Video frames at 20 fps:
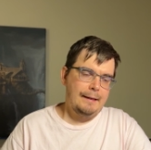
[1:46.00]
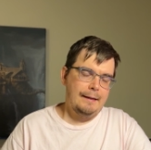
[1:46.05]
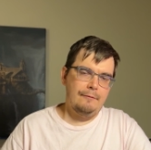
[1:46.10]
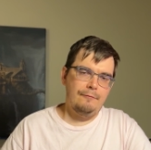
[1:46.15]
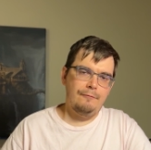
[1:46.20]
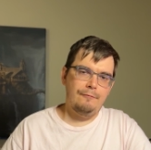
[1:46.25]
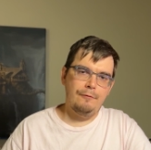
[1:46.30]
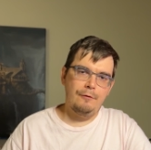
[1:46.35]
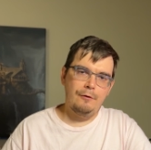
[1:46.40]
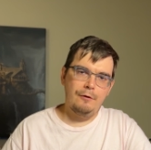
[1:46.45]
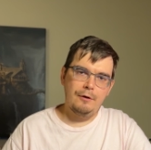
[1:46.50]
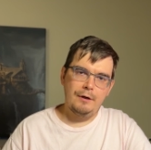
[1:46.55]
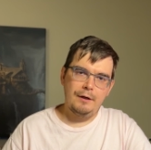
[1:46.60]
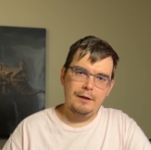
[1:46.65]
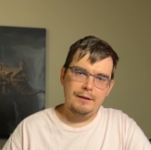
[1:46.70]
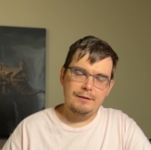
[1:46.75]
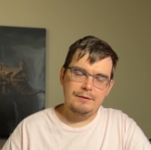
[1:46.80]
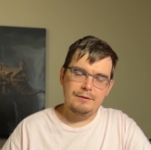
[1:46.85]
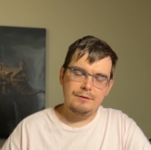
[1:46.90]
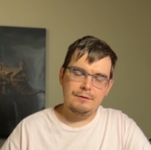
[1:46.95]
for
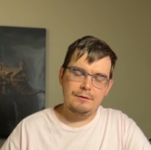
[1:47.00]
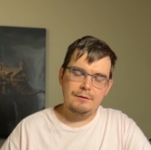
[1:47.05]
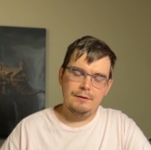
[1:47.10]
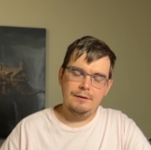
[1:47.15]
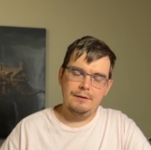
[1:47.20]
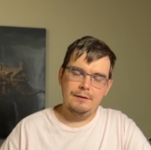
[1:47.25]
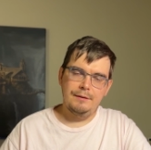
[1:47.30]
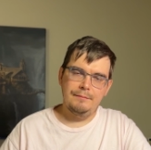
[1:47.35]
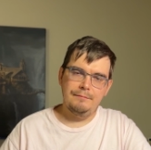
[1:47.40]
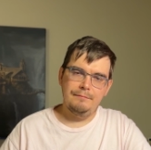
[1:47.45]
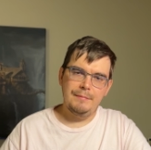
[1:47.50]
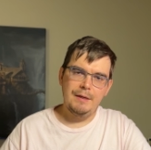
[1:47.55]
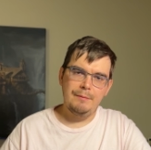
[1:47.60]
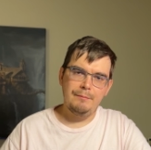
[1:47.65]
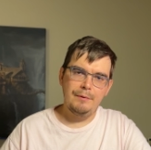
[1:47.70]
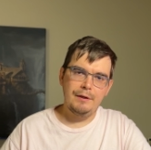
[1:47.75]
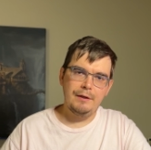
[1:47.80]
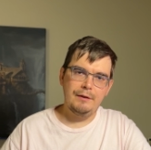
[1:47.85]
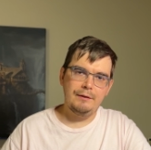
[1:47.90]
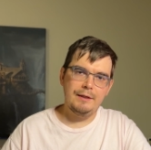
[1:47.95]
its uh,
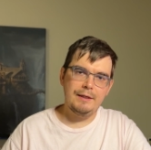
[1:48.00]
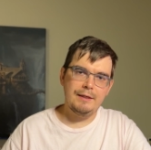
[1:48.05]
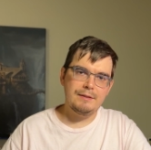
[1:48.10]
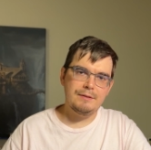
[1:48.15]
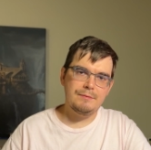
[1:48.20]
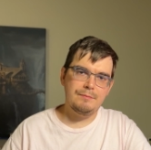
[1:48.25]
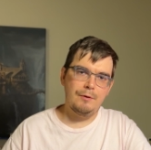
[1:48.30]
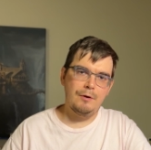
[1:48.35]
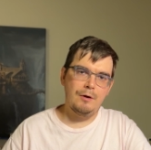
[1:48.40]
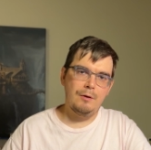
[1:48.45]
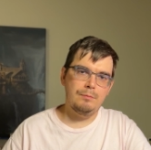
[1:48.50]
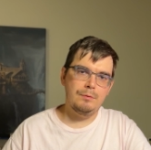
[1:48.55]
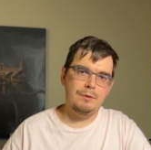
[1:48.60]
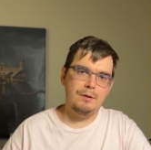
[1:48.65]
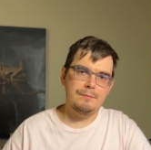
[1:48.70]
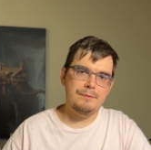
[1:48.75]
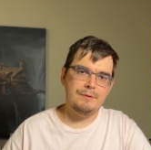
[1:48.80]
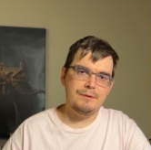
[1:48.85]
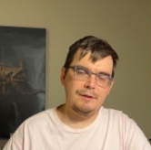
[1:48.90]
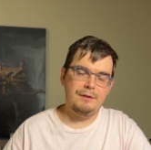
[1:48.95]
memory leaks
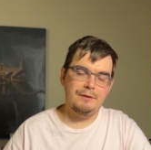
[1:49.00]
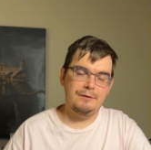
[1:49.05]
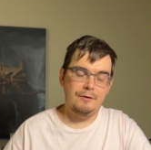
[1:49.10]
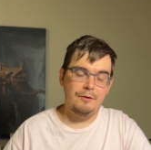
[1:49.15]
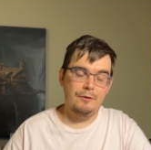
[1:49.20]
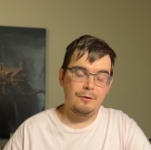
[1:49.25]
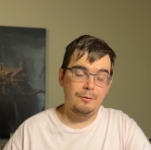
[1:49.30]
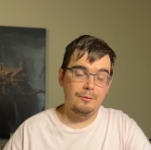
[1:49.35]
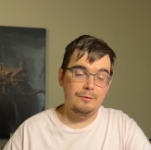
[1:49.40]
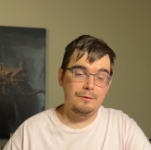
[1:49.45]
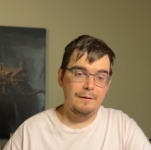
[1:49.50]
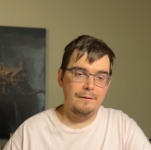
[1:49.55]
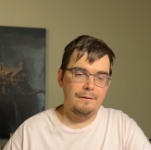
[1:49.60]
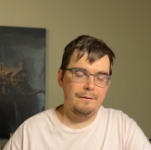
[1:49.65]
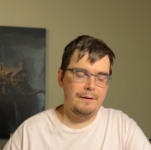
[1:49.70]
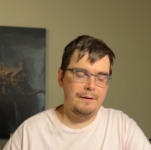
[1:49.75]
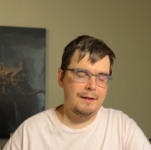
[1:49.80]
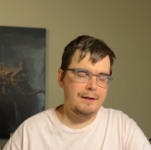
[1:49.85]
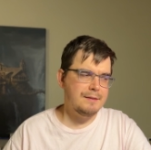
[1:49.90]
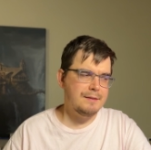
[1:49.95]
problems and all the
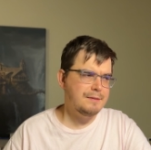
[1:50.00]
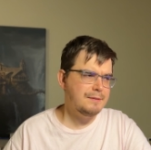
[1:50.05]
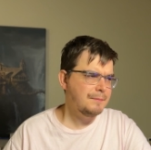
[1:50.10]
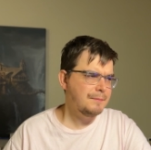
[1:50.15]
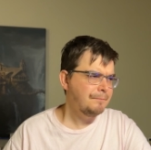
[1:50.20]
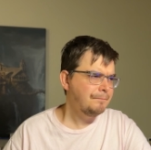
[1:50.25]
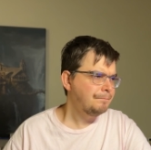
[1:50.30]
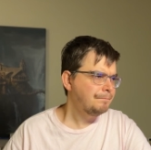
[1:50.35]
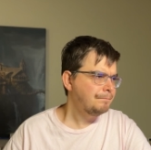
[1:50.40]
things